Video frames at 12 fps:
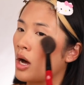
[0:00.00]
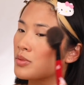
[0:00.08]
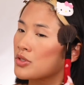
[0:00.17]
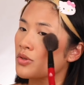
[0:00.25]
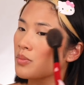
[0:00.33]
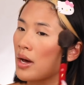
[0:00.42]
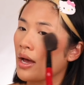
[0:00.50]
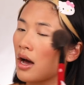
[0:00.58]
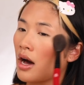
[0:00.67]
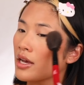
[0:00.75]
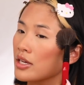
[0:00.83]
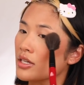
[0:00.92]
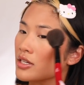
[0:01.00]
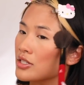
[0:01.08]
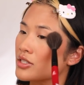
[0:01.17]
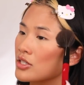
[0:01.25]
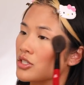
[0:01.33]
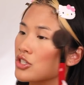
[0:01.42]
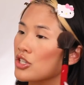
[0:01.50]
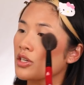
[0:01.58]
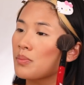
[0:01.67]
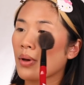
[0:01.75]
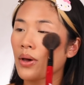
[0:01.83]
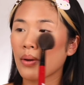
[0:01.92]
up to my highest
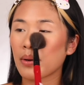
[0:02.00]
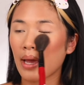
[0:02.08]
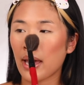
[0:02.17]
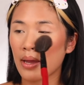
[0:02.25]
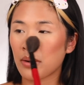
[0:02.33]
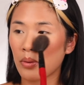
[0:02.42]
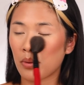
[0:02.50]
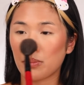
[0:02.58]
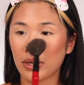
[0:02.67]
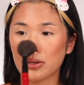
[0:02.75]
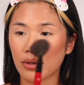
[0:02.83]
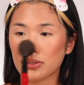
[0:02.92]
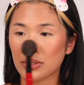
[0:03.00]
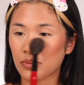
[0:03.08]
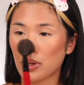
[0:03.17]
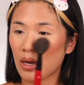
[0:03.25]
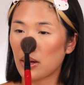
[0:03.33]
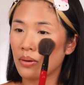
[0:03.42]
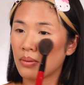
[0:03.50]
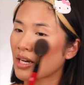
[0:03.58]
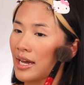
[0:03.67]
cheekbone, and on my nose as well.